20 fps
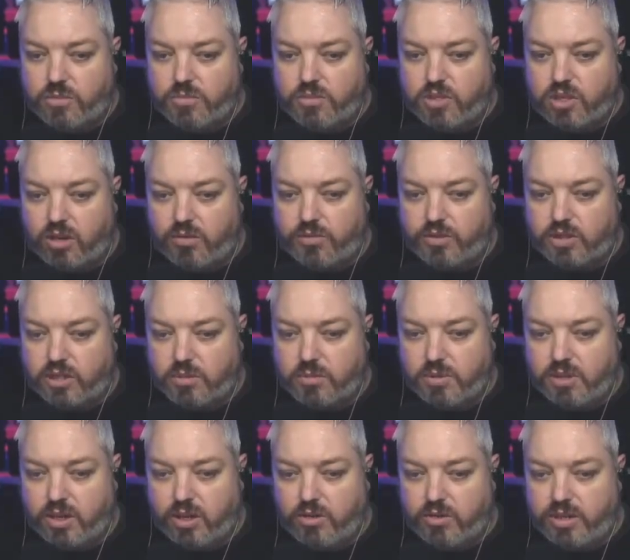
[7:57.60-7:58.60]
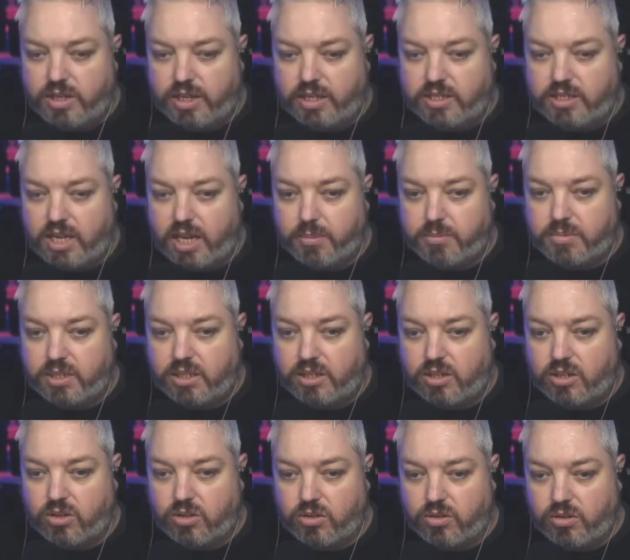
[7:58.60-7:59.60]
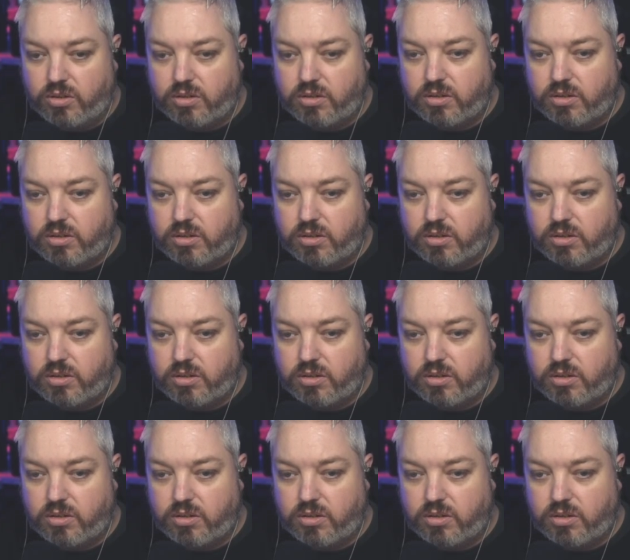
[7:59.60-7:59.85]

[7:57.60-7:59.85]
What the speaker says: stuff that's coming down the accepted queue,